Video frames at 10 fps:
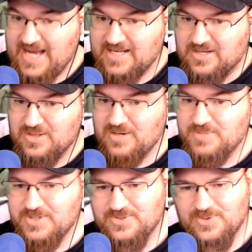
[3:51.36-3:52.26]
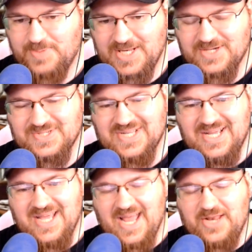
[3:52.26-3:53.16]
kilometer torpedoes,
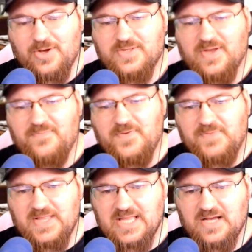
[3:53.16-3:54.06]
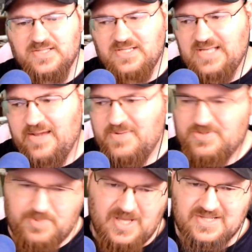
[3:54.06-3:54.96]
and you also have 15,000
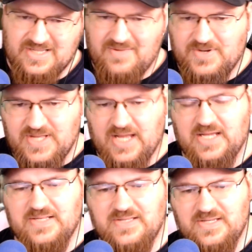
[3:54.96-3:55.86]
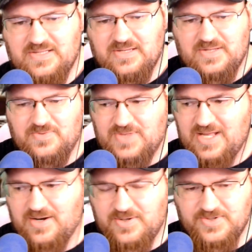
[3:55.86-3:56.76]
damage plus, give or take. It's
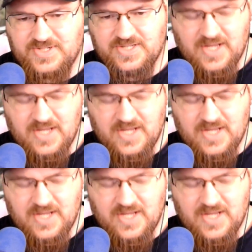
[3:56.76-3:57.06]
within hundreds.